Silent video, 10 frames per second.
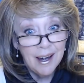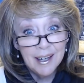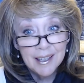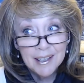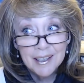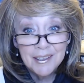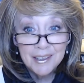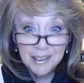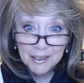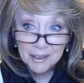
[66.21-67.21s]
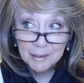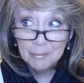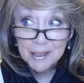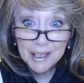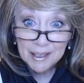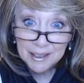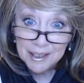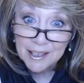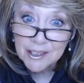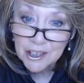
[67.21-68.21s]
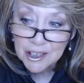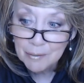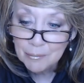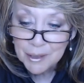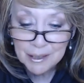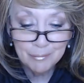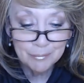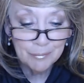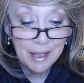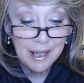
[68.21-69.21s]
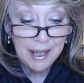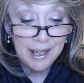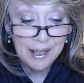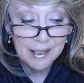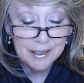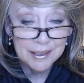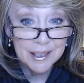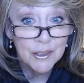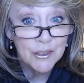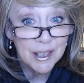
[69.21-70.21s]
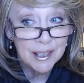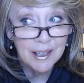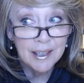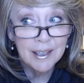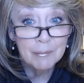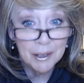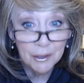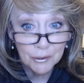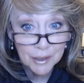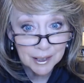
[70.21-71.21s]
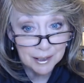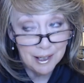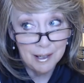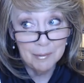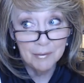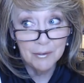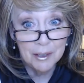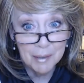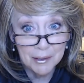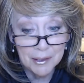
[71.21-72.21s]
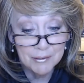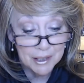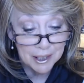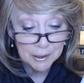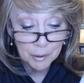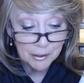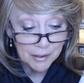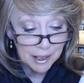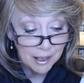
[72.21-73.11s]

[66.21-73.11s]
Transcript: I got another Misselli that shipped, and yesterday I got my yoga club for the month of January.